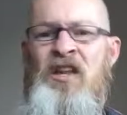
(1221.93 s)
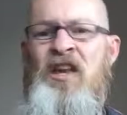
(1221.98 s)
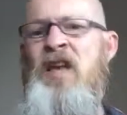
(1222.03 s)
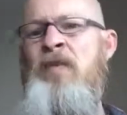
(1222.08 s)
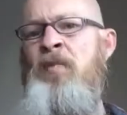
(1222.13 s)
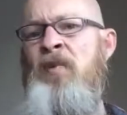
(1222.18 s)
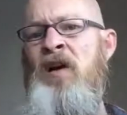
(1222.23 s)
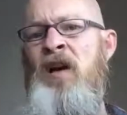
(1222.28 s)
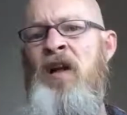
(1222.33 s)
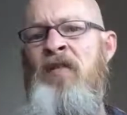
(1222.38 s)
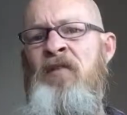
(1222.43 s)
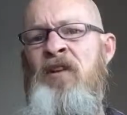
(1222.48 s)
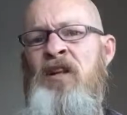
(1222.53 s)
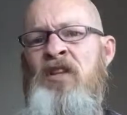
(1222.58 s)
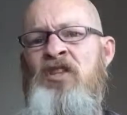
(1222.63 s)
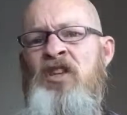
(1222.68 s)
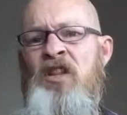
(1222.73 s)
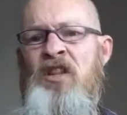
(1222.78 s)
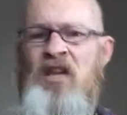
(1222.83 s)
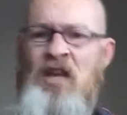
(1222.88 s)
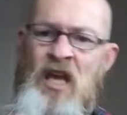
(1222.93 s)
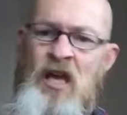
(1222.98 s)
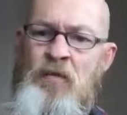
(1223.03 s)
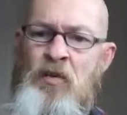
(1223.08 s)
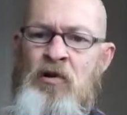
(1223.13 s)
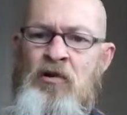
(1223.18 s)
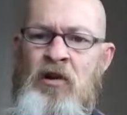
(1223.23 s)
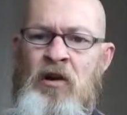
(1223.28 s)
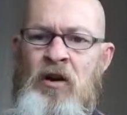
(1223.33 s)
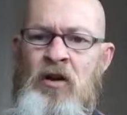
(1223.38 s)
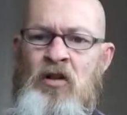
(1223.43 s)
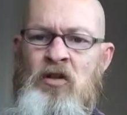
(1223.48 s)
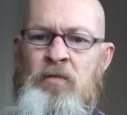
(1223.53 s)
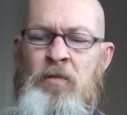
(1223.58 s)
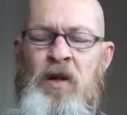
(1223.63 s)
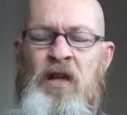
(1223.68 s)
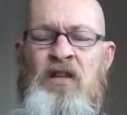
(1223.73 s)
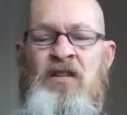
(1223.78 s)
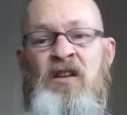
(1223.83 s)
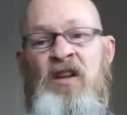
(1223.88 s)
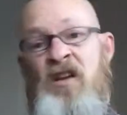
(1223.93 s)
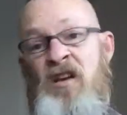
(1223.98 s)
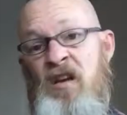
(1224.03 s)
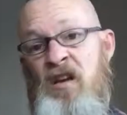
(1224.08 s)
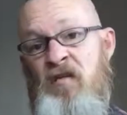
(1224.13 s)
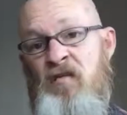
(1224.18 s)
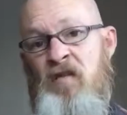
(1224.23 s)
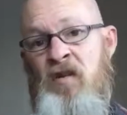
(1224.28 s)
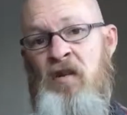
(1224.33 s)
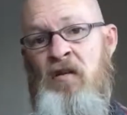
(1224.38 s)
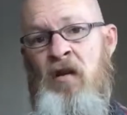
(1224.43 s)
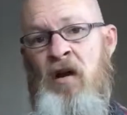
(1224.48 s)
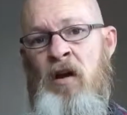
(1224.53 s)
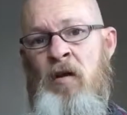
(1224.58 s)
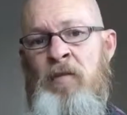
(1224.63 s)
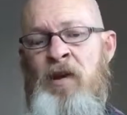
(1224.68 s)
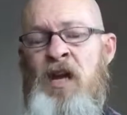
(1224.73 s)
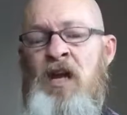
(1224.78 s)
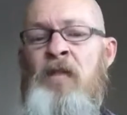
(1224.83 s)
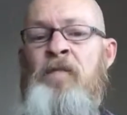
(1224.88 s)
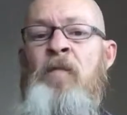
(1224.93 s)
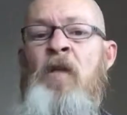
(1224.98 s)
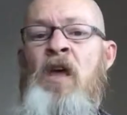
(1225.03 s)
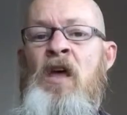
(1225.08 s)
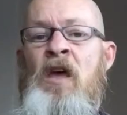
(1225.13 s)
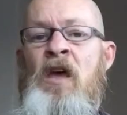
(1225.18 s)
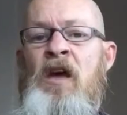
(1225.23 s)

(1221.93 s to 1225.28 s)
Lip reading: Keep on loving each other. Keep on growing those beards, if you're growing a beard.